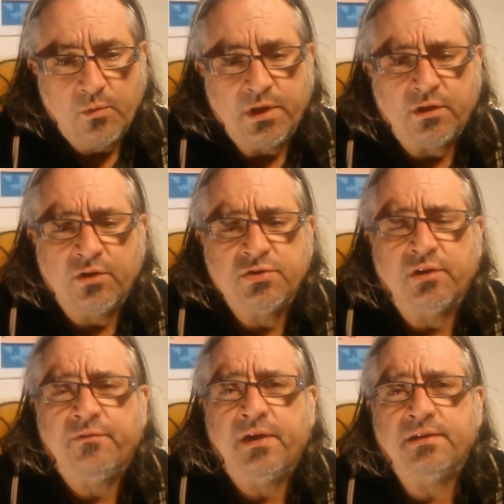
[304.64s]
We encourage
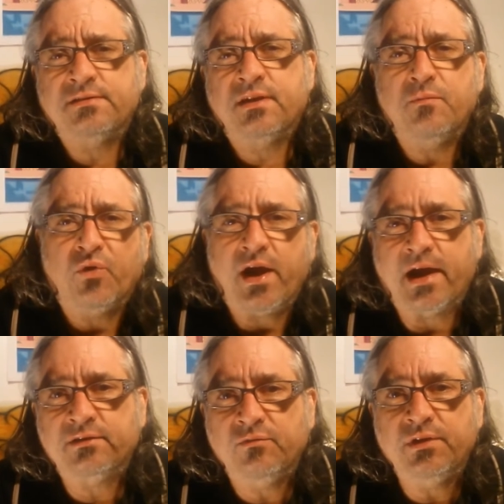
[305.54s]
our fans to get more
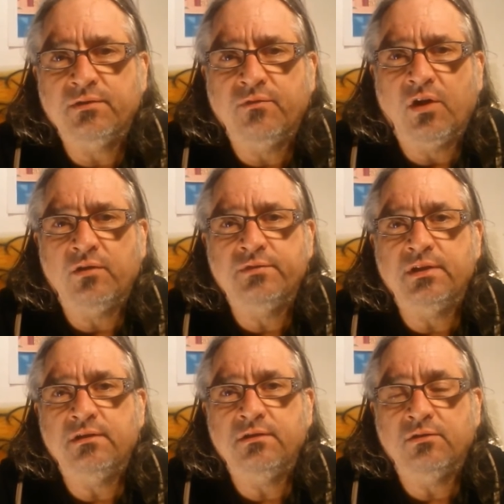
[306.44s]
actively involved
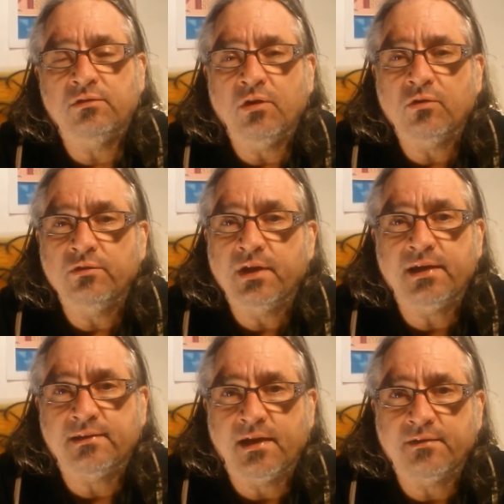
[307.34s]
in your local
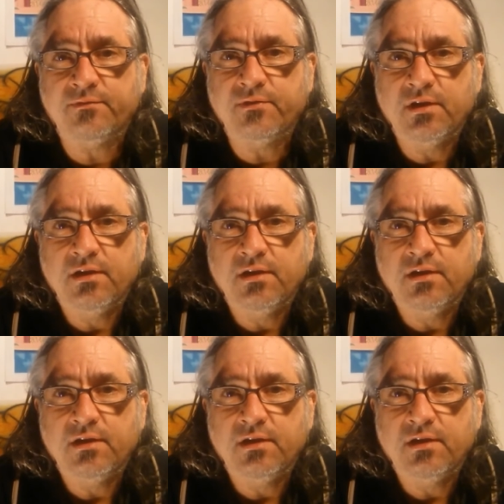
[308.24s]
nightlife.